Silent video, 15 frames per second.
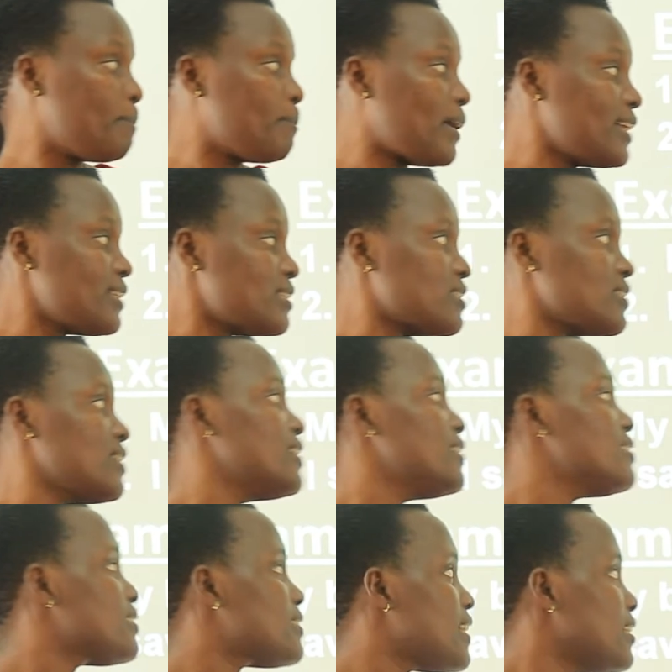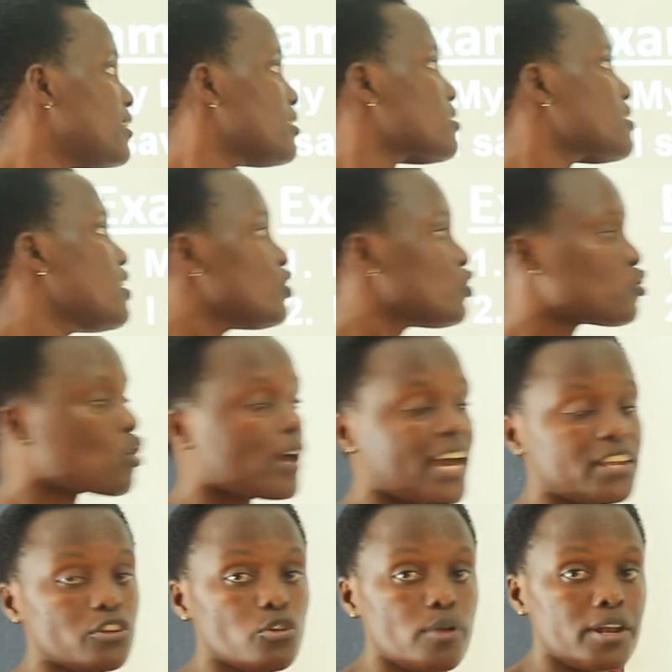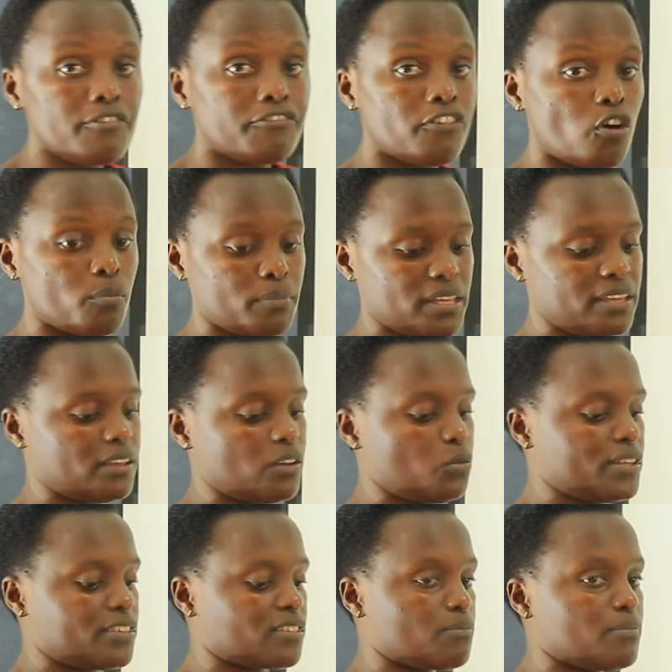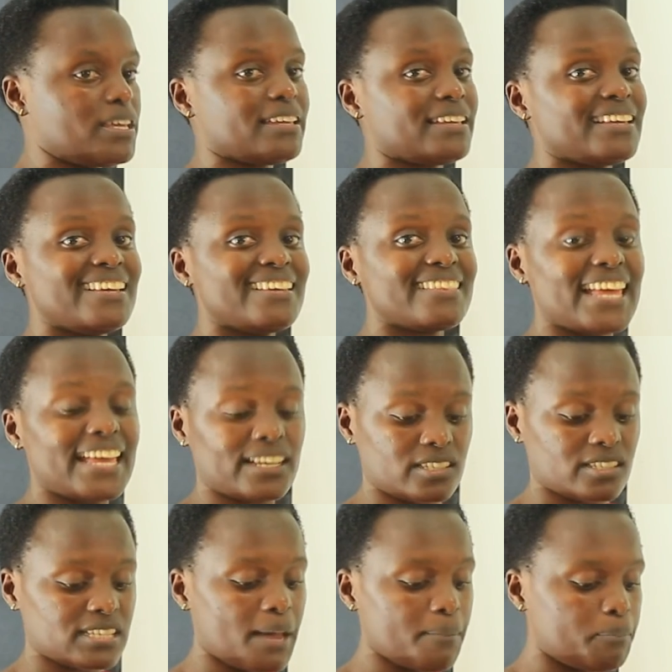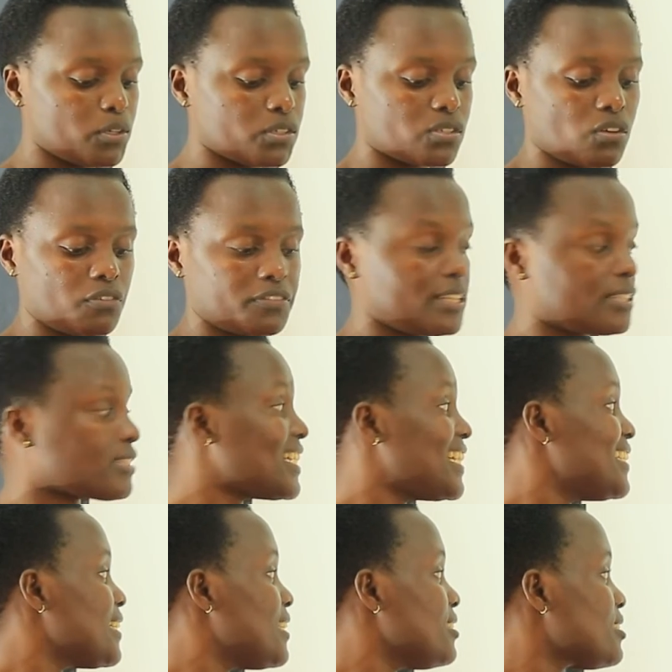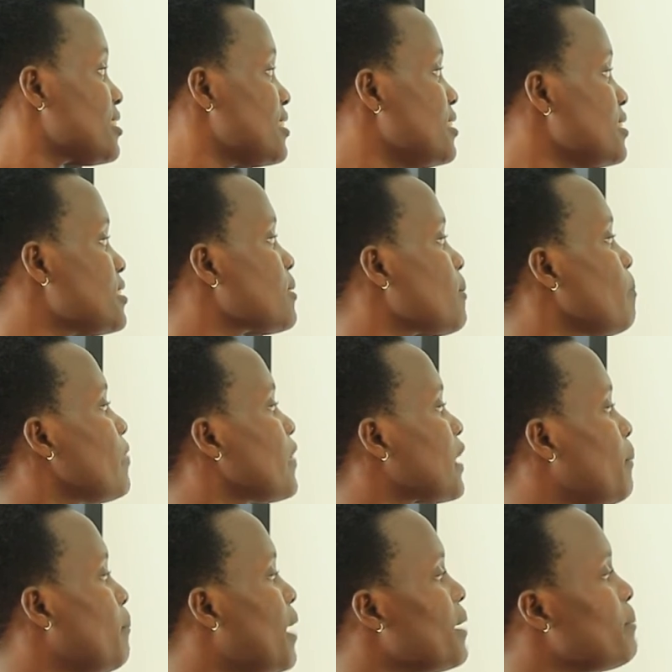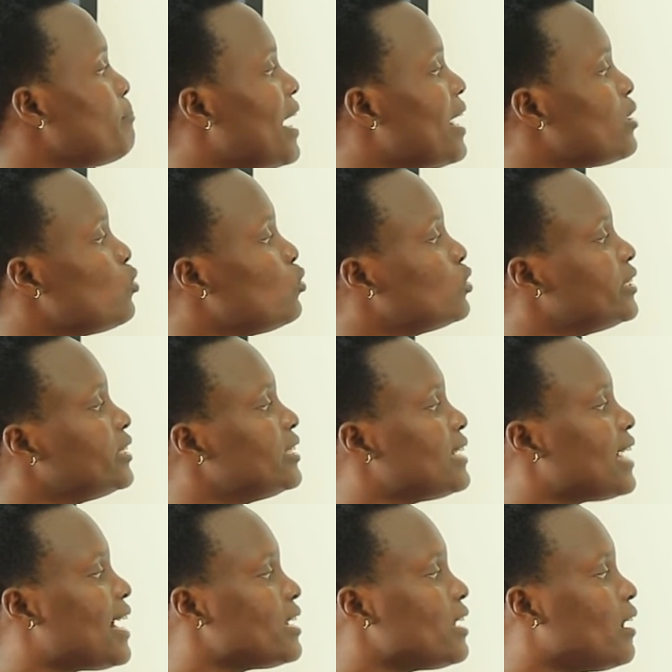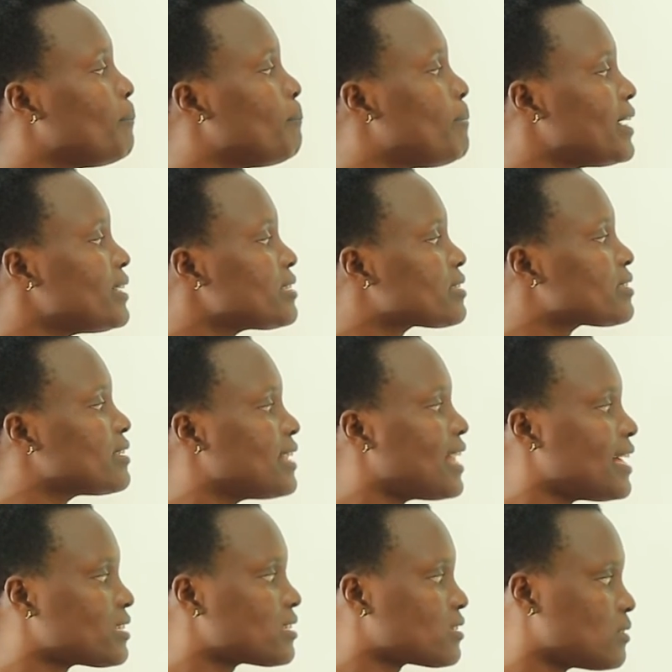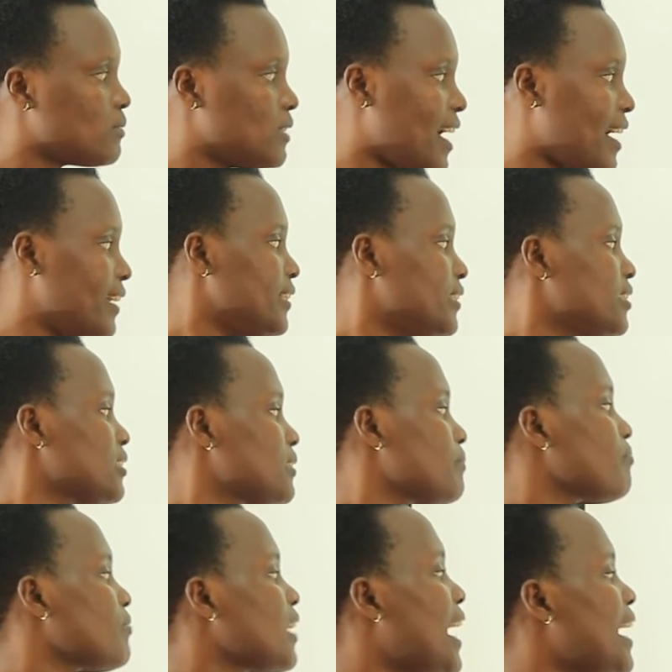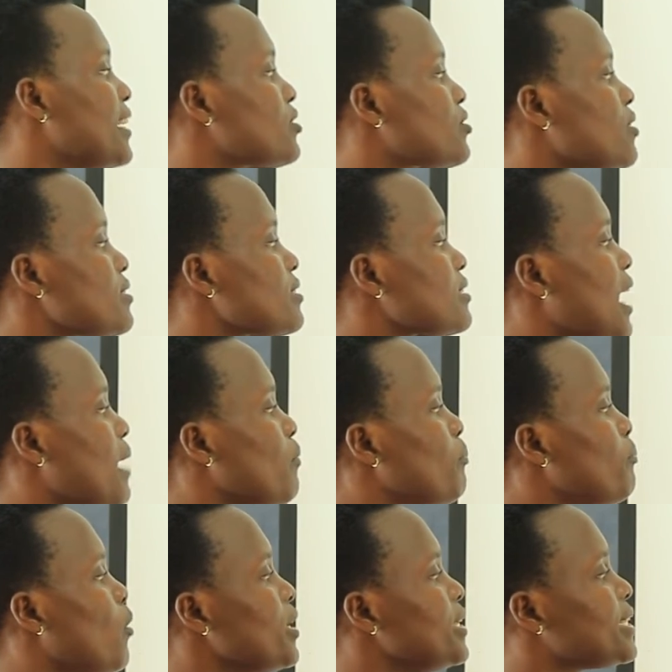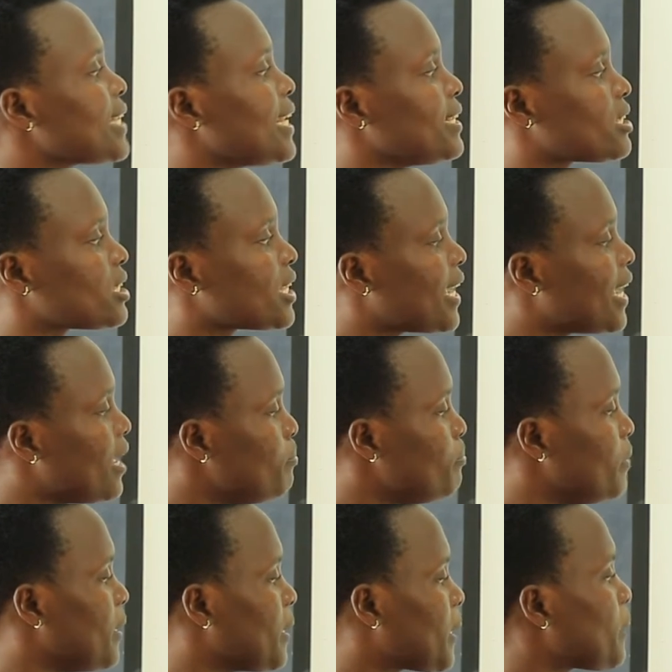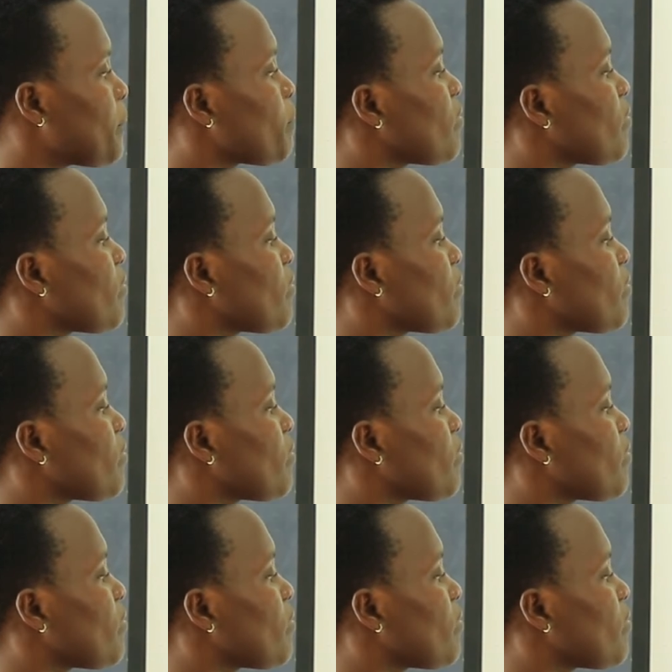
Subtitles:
past tense. So can you read for me, with me, the examples of the sentences? My balloon burst last night. I saw some boys escaping.